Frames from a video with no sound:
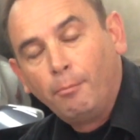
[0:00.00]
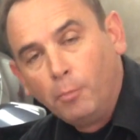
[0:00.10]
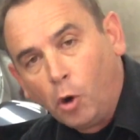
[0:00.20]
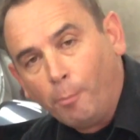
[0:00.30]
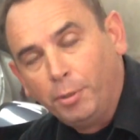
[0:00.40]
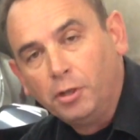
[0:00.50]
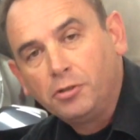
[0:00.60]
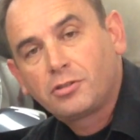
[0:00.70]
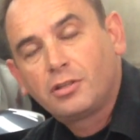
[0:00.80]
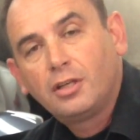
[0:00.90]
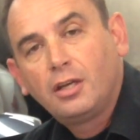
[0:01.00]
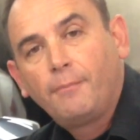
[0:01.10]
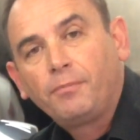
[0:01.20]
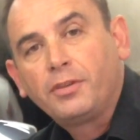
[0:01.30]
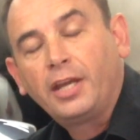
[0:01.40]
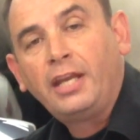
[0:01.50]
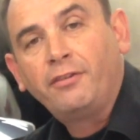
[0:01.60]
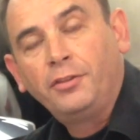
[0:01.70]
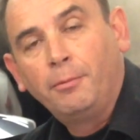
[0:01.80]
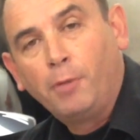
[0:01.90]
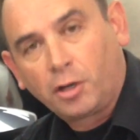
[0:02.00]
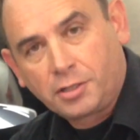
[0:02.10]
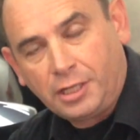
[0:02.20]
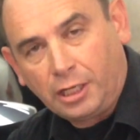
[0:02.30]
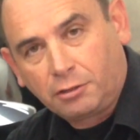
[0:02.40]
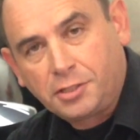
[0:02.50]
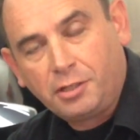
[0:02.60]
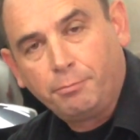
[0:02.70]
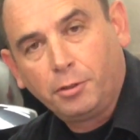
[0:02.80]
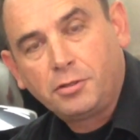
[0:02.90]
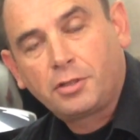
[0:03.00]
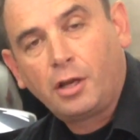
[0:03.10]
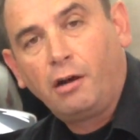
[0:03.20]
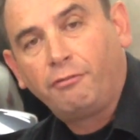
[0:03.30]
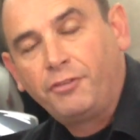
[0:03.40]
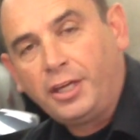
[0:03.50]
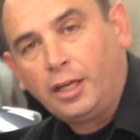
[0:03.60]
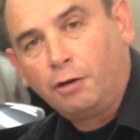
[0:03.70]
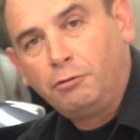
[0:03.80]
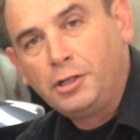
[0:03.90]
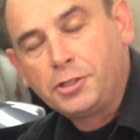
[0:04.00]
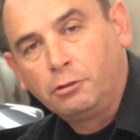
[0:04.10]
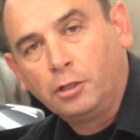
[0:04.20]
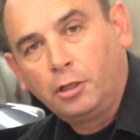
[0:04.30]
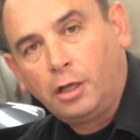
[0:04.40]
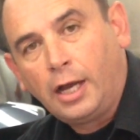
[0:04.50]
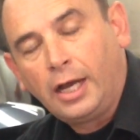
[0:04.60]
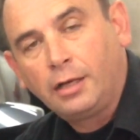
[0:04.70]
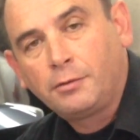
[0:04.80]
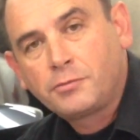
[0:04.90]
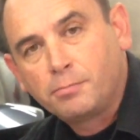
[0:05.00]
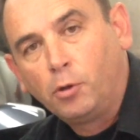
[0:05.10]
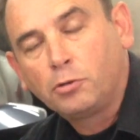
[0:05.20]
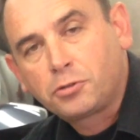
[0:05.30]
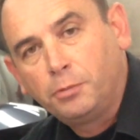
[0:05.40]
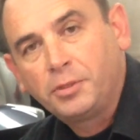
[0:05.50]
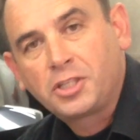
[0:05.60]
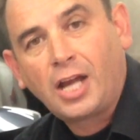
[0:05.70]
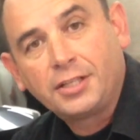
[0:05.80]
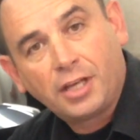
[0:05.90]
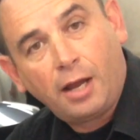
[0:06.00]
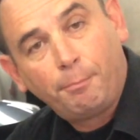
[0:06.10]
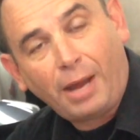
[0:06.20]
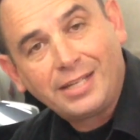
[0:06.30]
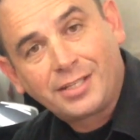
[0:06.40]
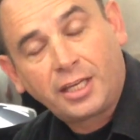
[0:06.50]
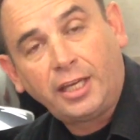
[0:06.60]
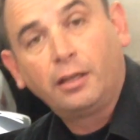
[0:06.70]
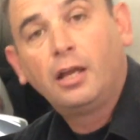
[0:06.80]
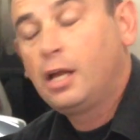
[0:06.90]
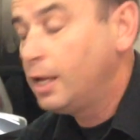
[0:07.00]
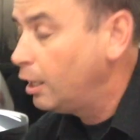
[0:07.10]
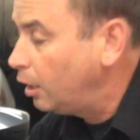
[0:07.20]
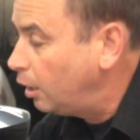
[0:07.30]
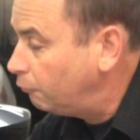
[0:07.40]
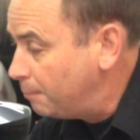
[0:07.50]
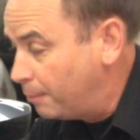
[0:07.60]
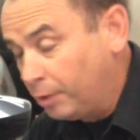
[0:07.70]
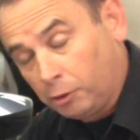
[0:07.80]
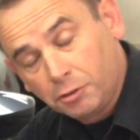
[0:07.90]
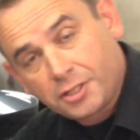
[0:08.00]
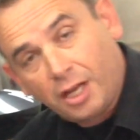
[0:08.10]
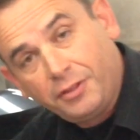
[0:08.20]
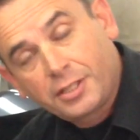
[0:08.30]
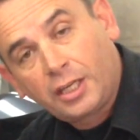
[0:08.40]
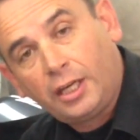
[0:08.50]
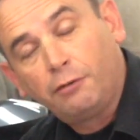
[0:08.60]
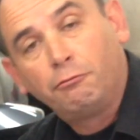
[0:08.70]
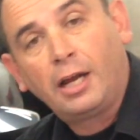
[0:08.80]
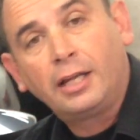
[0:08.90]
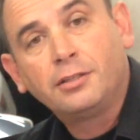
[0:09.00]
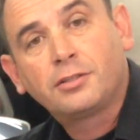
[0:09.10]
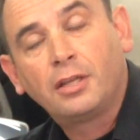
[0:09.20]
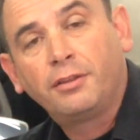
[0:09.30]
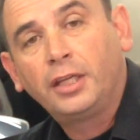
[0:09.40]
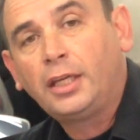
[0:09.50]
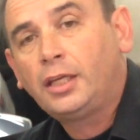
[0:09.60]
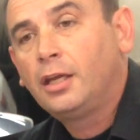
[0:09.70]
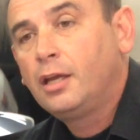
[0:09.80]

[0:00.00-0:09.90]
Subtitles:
more boost than even the modest increase in boost of the original small supercharger base kit. Remembering also this kit runs the